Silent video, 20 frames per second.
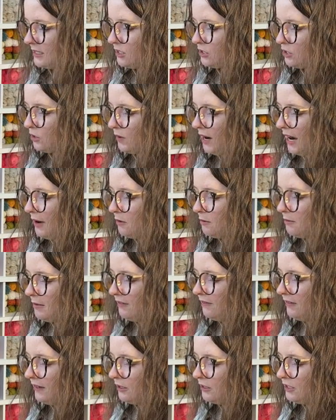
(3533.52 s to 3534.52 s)
So right where my
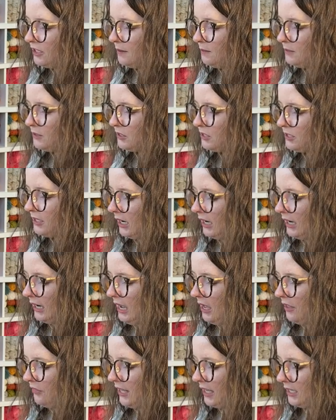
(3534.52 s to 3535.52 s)
fingertips are sticking
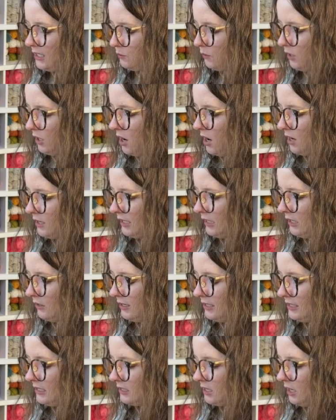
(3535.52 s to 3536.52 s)
out, that's where our
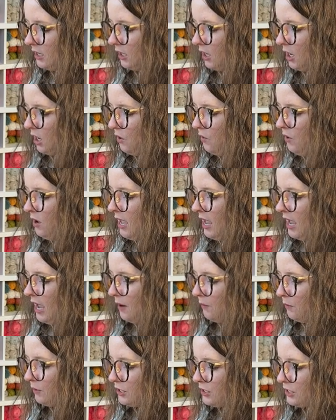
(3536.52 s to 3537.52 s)
decrease is gonna go.
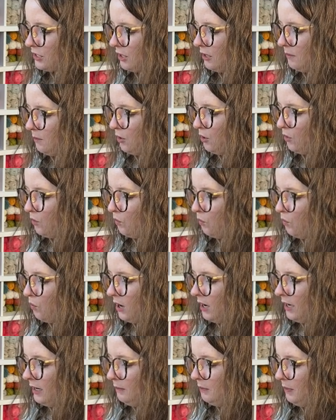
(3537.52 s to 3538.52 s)
And we're just gonna put
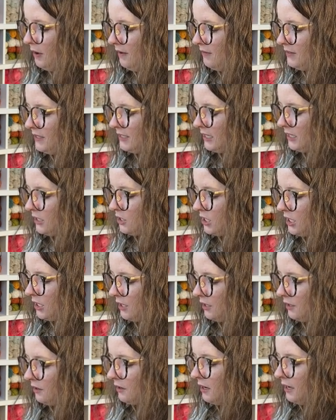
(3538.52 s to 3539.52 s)
one puff stitch
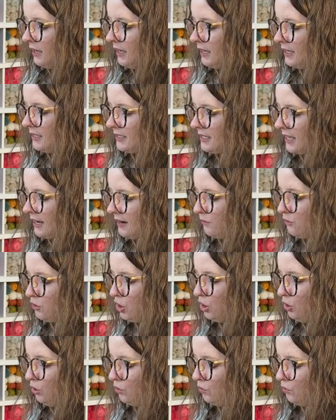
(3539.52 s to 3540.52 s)
here instead
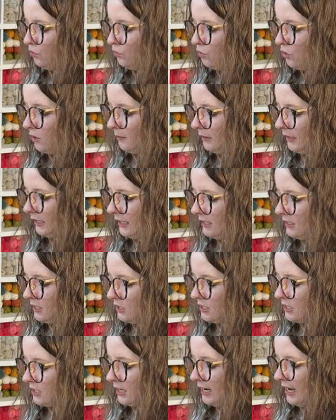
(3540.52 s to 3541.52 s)
two normally. And
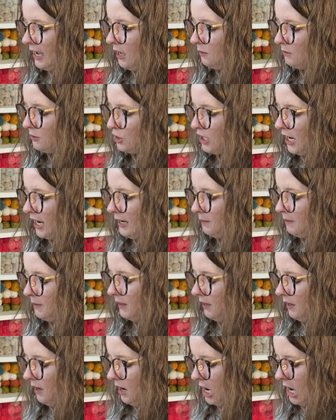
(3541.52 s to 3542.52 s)
it's gonna help shape
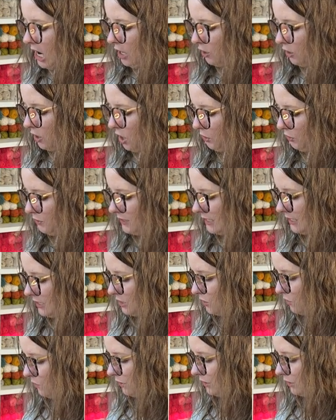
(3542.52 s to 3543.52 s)
our cozy.
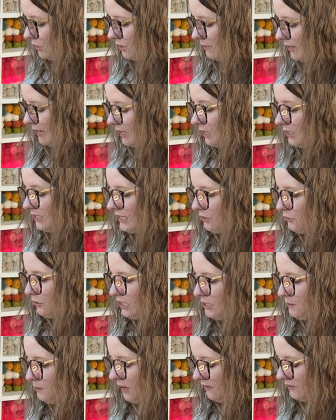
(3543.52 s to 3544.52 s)
So we're to make a
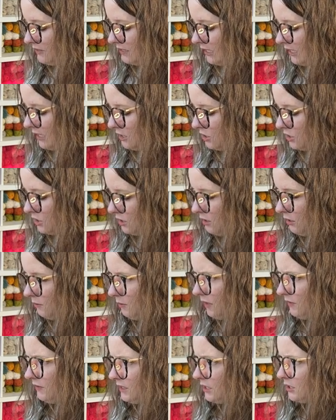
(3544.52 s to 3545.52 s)
decrease puff stitch,
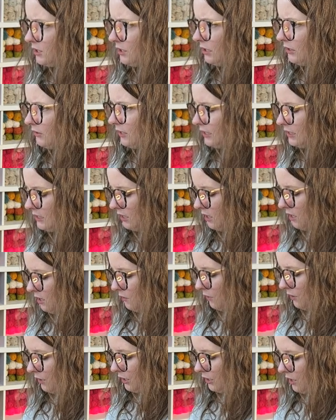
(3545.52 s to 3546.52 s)
puff stitch decrease,
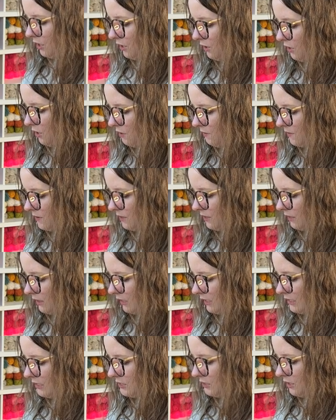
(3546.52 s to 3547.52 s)
we're gonna yarn over,
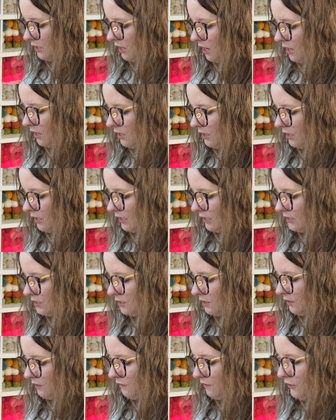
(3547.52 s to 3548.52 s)
insert our hook into
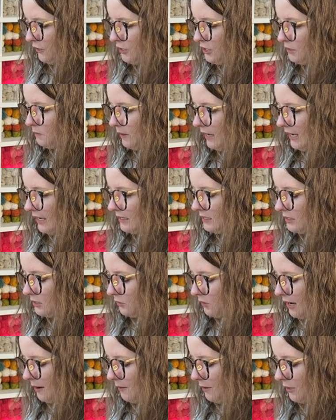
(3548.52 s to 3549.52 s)
the first space,
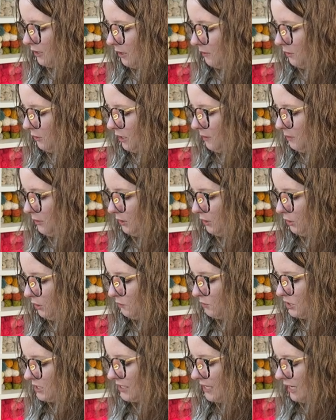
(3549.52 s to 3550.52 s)
grab our yarn, pull up a loop,
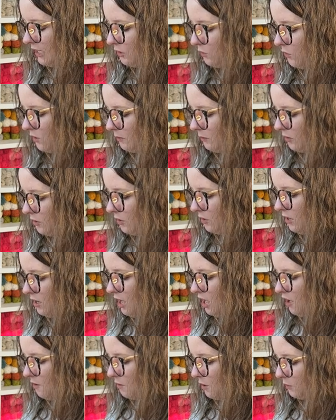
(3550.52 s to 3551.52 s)
just like normal,
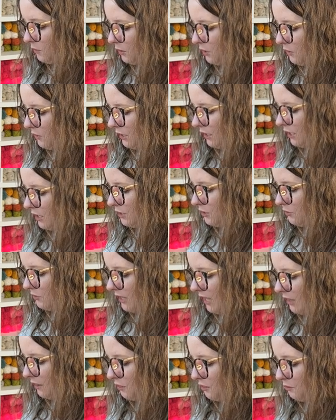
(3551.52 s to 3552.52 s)
but we're only gonna do
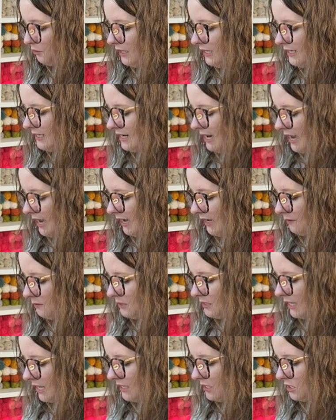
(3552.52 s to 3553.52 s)
that three
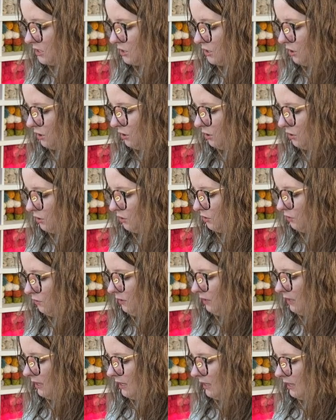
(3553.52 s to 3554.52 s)
times. That's two,
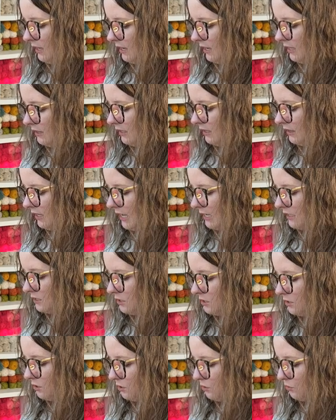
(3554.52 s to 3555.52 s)
and then
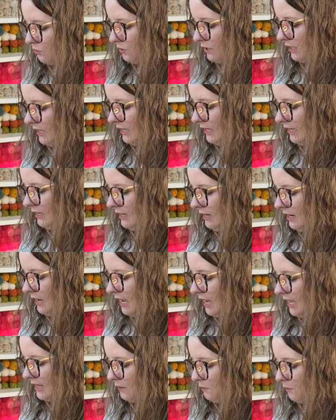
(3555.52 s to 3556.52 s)
that's three.
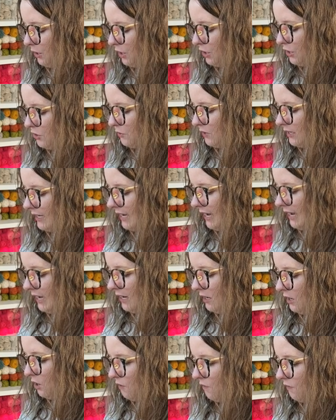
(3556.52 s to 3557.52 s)
And then we're gonna do it
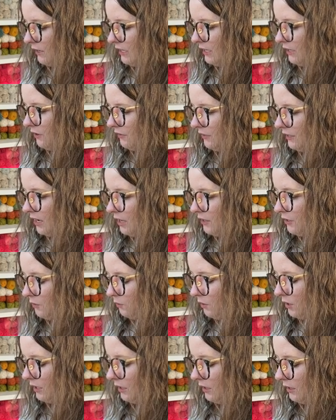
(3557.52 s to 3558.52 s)
again over here on the other
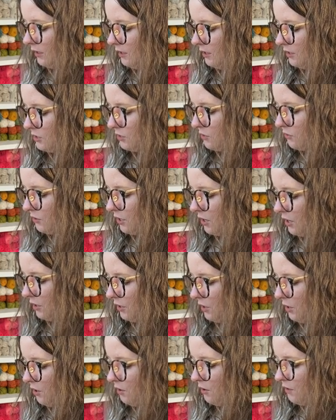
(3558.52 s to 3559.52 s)
one. So yarn
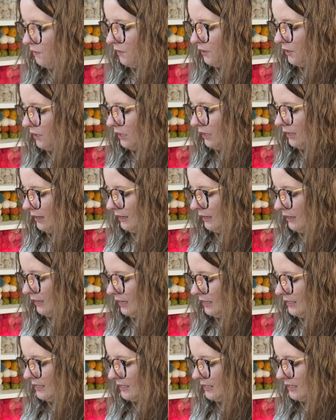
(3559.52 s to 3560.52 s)
over
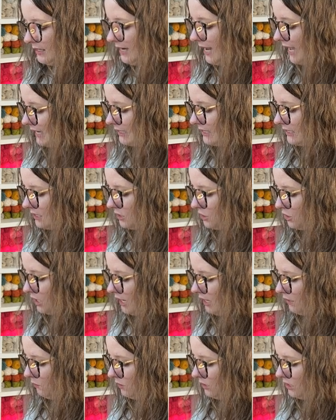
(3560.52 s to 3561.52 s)
into the next
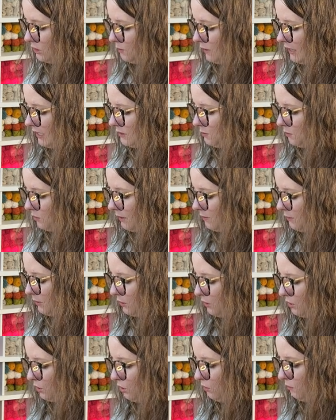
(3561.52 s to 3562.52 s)
chain one space, pull up a
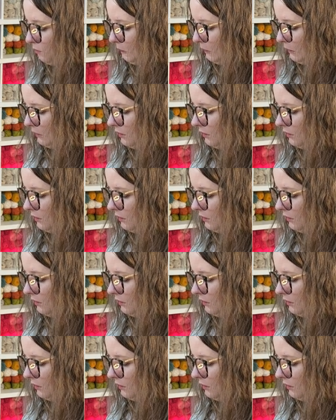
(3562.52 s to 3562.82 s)
loop.